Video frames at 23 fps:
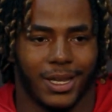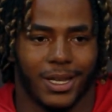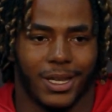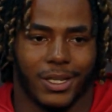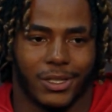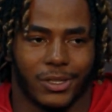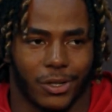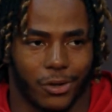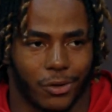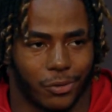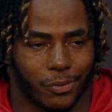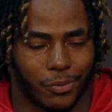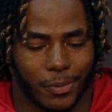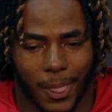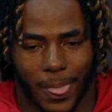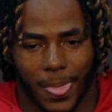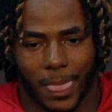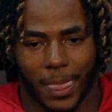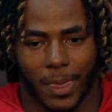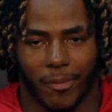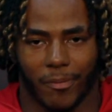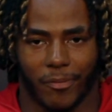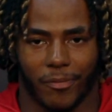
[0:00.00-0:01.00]
So
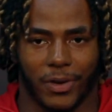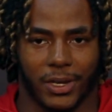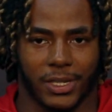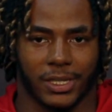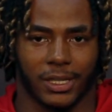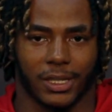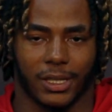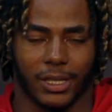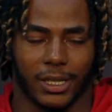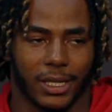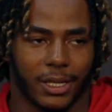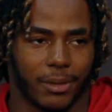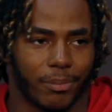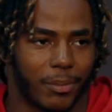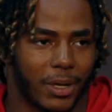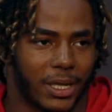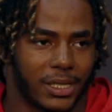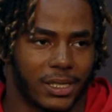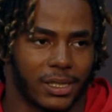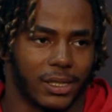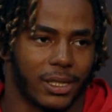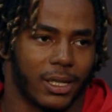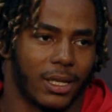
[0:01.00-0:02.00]
physically,
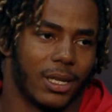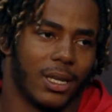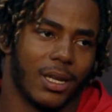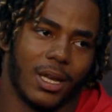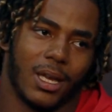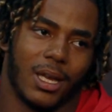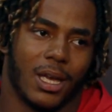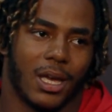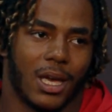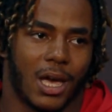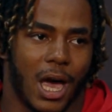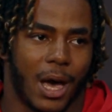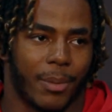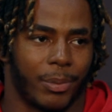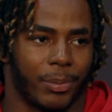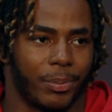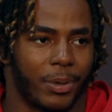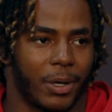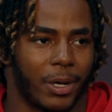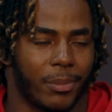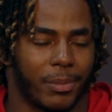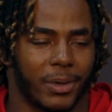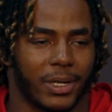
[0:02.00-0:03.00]
mentally, I
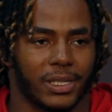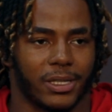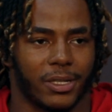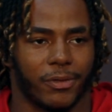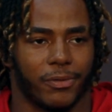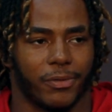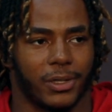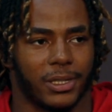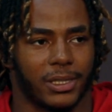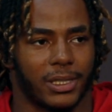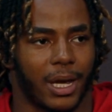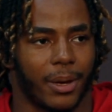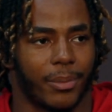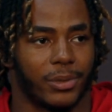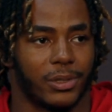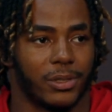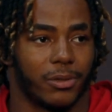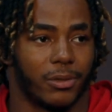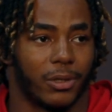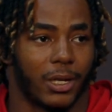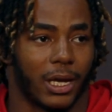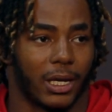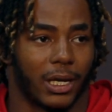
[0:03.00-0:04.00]
prepared myself for this
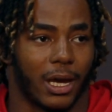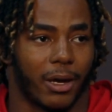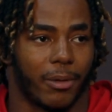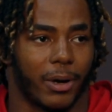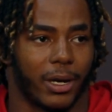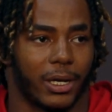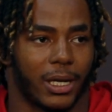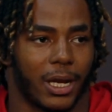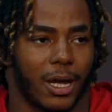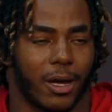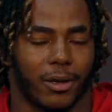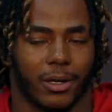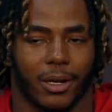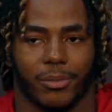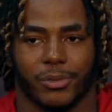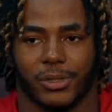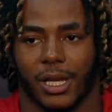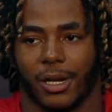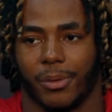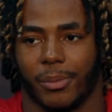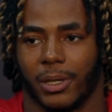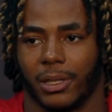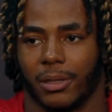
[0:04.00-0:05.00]
opportunity I got right now, and I'm
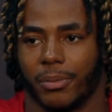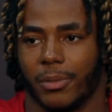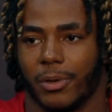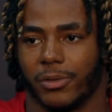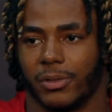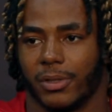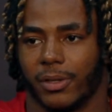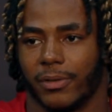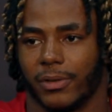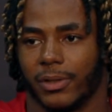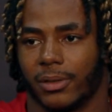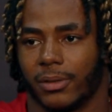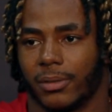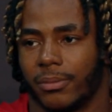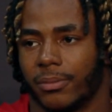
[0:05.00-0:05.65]
trying to make the most of it.